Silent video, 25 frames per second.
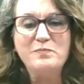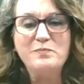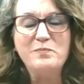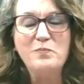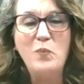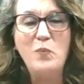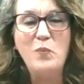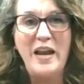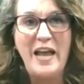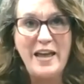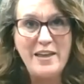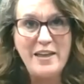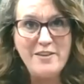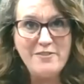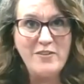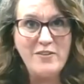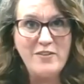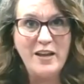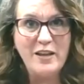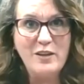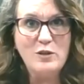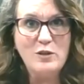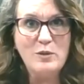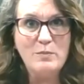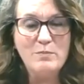what I
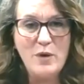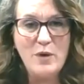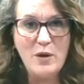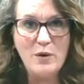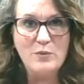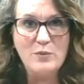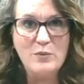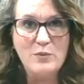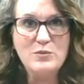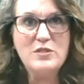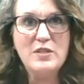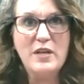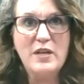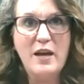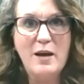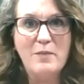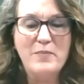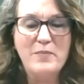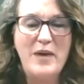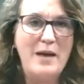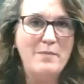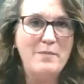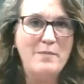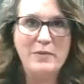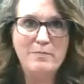find the most,
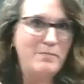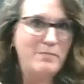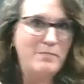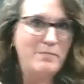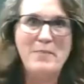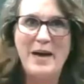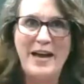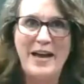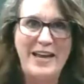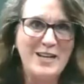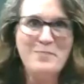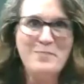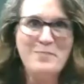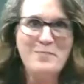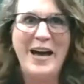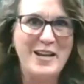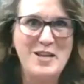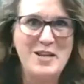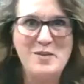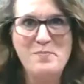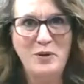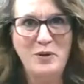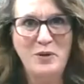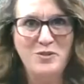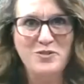I'm a mind
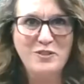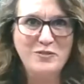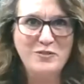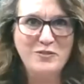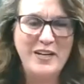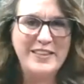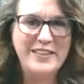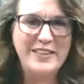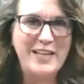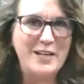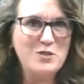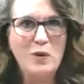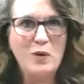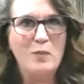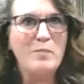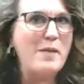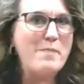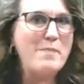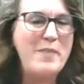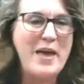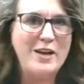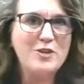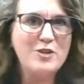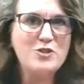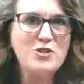body person, right? That's where my
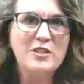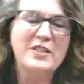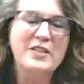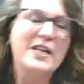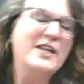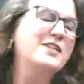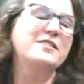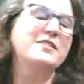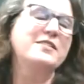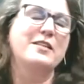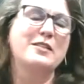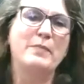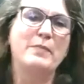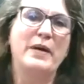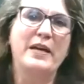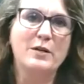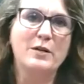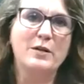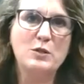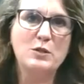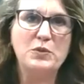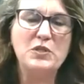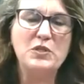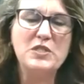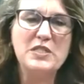passion lies. That's my
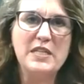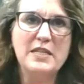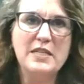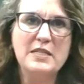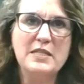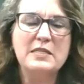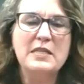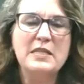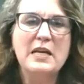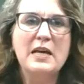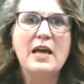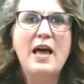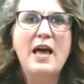expertise.